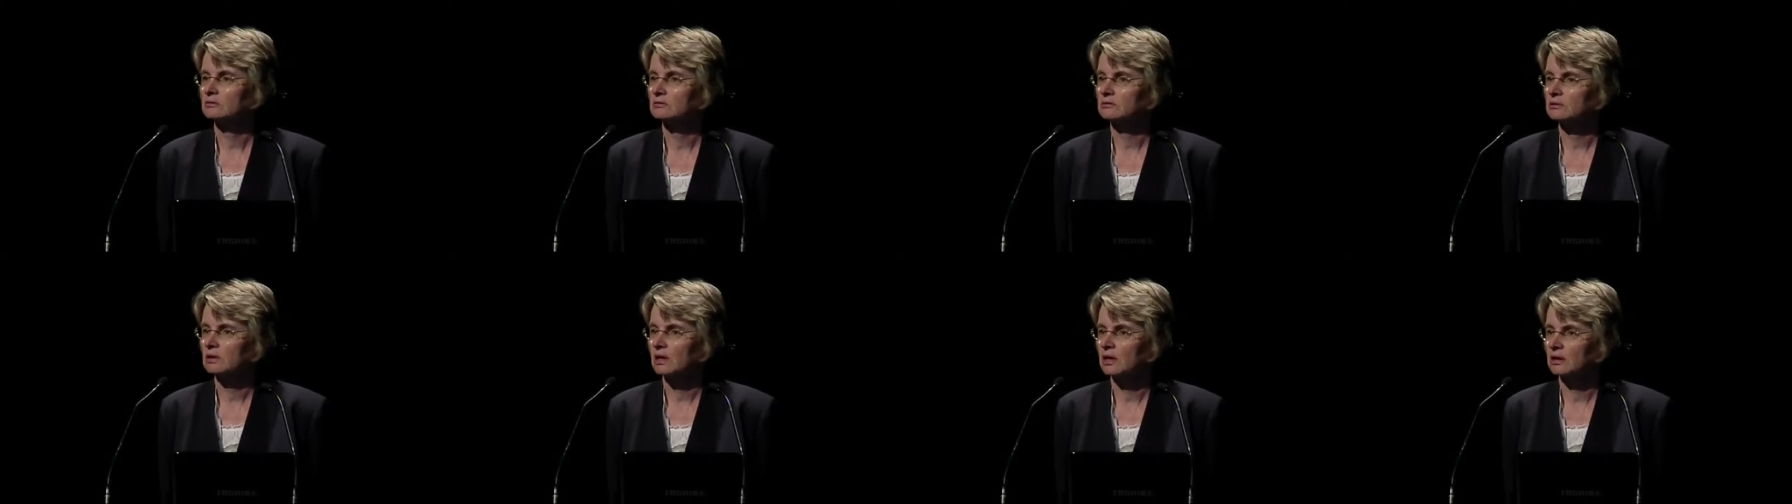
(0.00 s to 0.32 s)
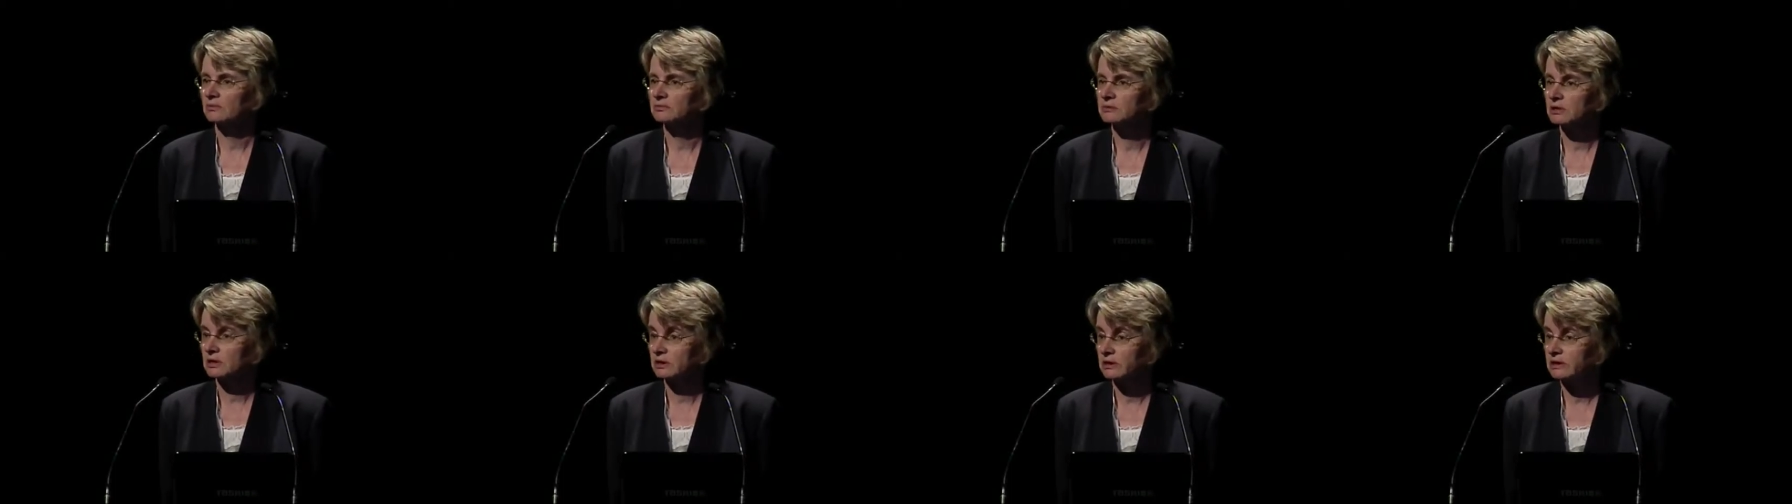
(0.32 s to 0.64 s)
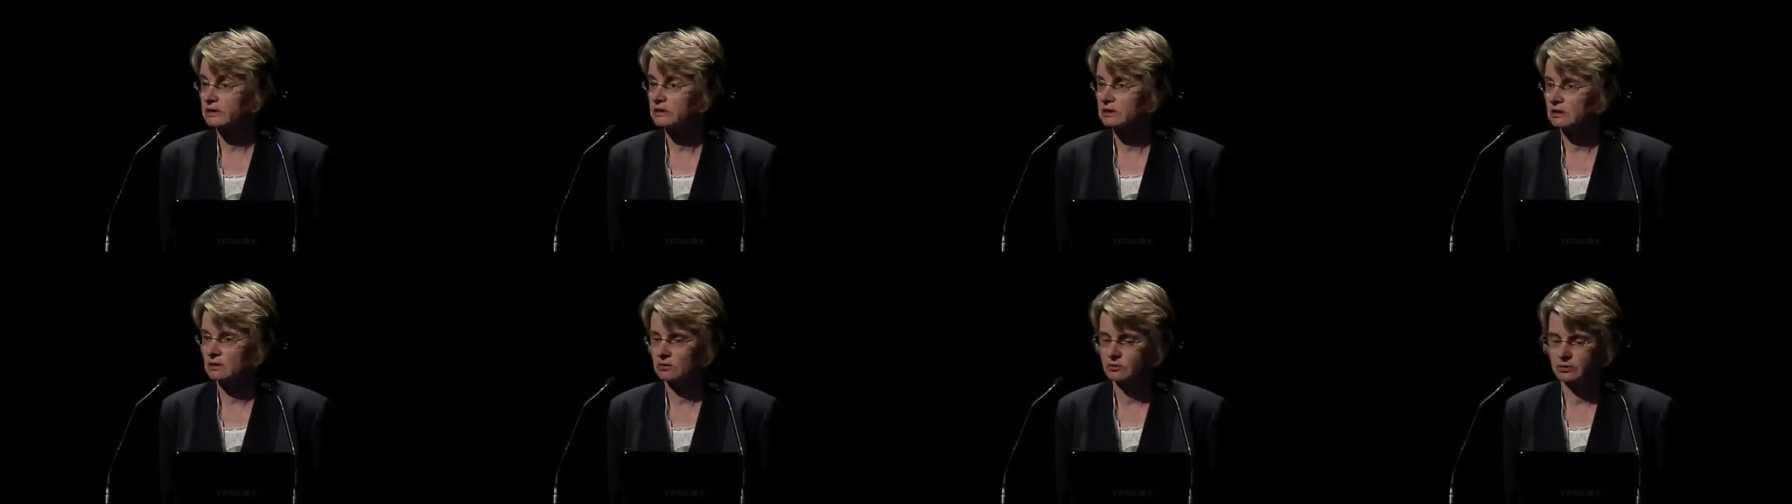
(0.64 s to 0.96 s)
um,
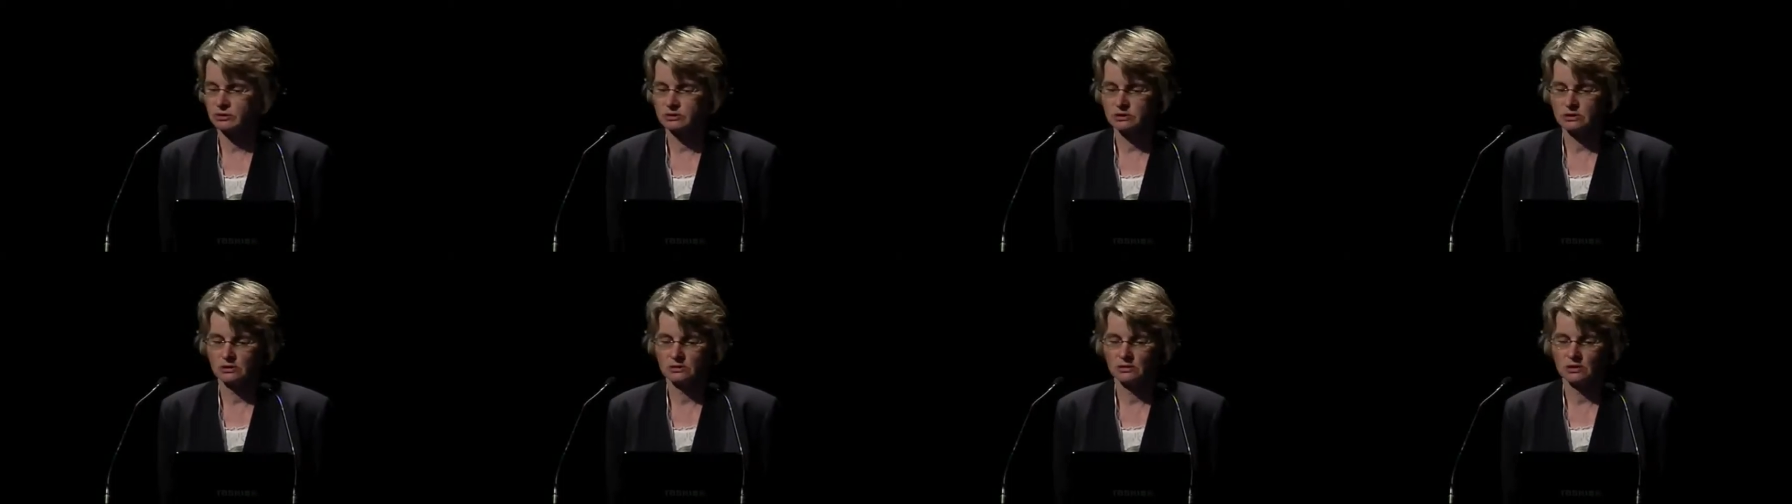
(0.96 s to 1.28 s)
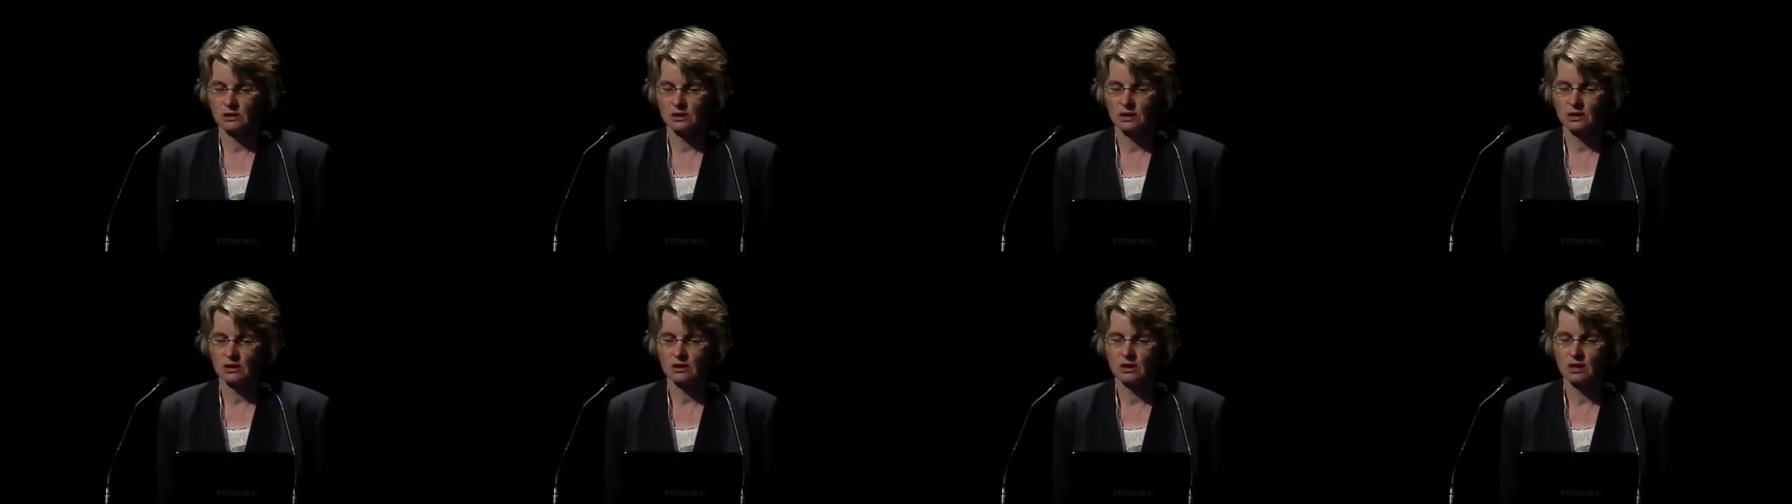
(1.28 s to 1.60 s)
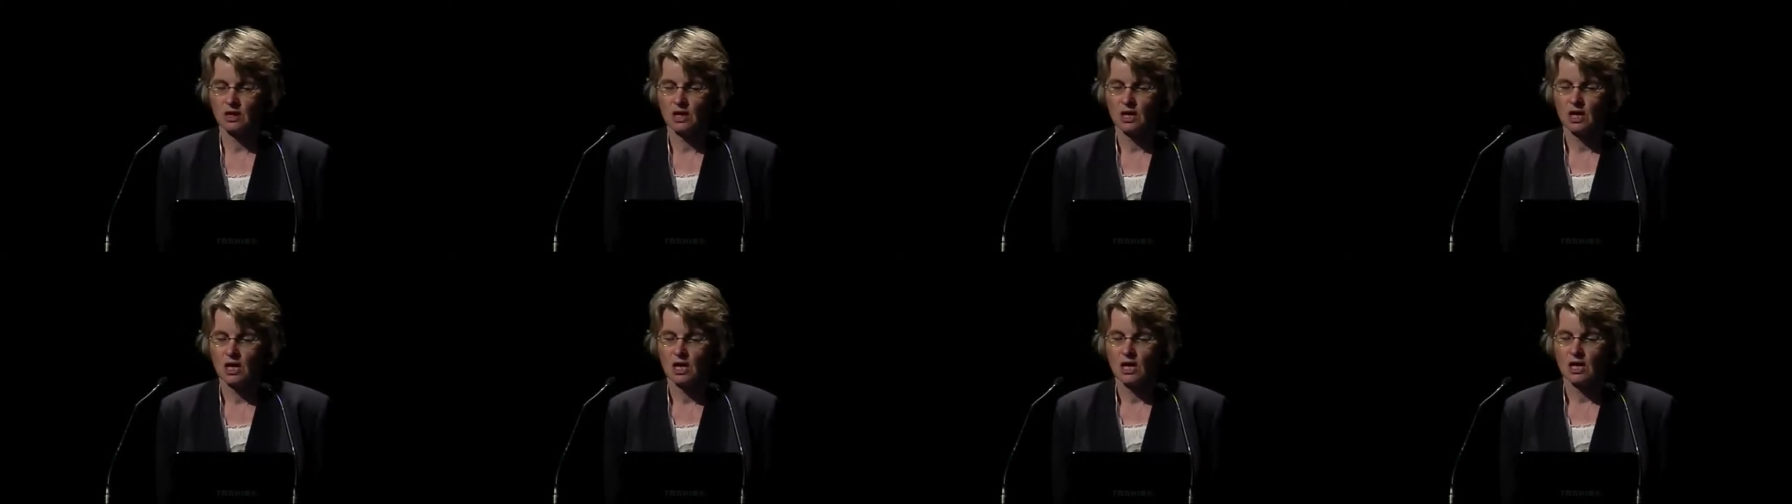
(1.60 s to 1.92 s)
deleting what's in there.
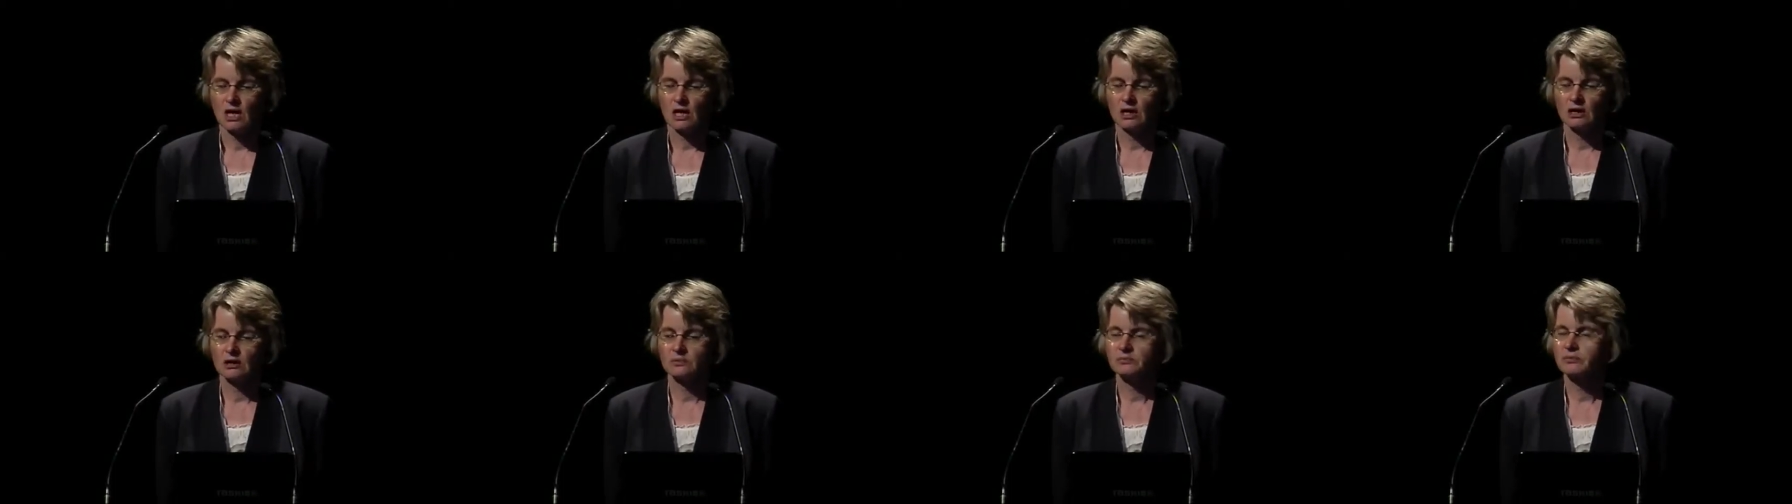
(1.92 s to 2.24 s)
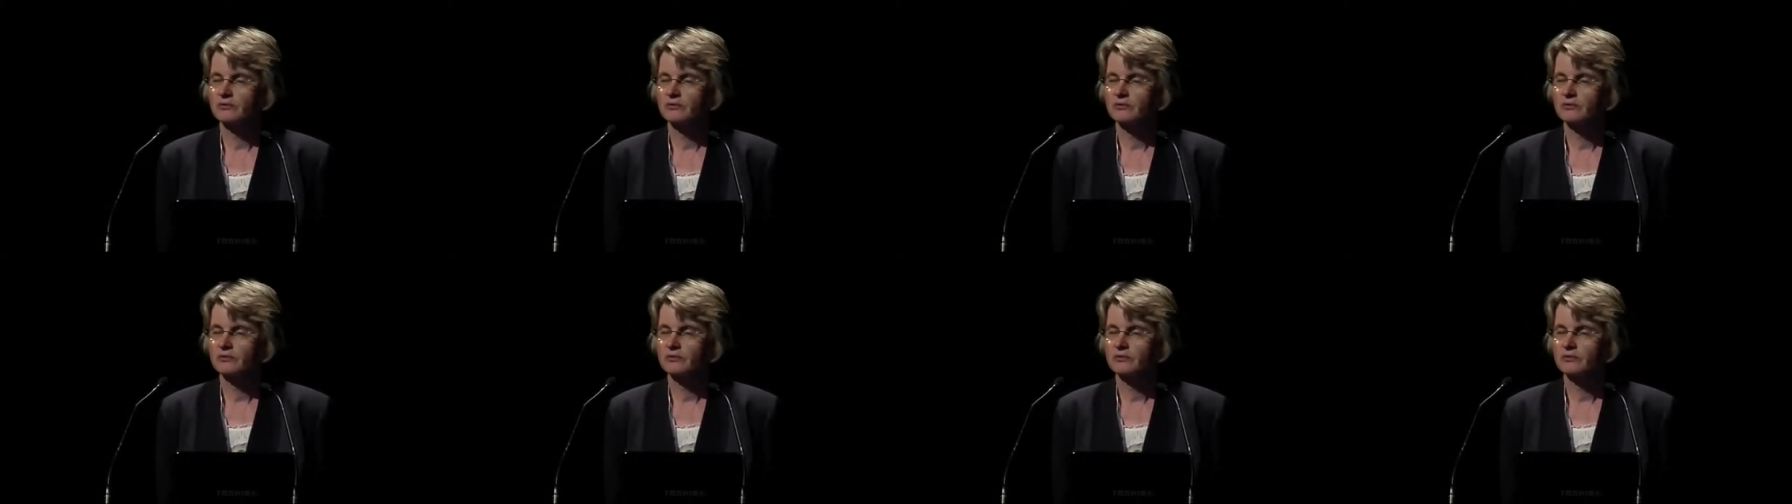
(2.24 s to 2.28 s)
And it